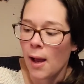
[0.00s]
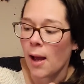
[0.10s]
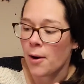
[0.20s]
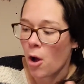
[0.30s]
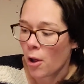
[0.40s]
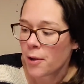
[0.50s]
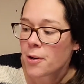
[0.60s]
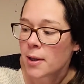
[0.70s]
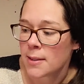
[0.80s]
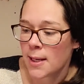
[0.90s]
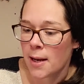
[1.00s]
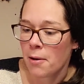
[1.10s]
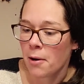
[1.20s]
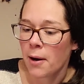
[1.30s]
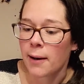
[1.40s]
And all your
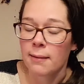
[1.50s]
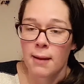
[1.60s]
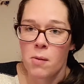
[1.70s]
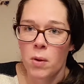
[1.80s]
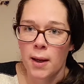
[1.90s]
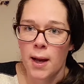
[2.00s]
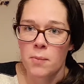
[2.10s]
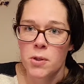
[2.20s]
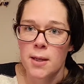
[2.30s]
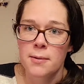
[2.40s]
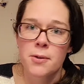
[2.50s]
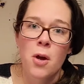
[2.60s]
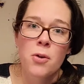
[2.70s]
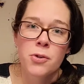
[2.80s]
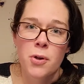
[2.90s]
container and labeling options.
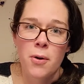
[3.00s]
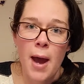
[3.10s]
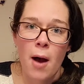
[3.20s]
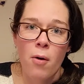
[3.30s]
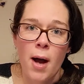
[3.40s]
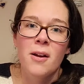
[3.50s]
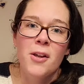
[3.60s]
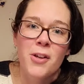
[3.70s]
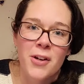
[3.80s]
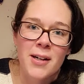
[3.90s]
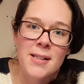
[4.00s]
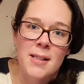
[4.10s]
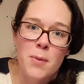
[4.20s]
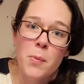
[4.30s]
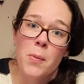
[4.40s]
So now you're going to see
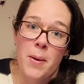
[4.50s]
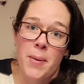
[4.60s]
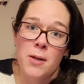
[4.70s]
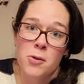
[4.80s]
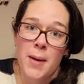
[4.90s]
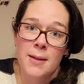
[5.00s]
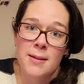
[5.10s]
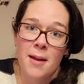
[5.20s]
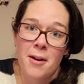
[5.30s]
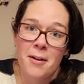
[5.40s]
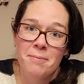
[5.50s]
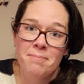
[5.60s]
me put my pantry back together.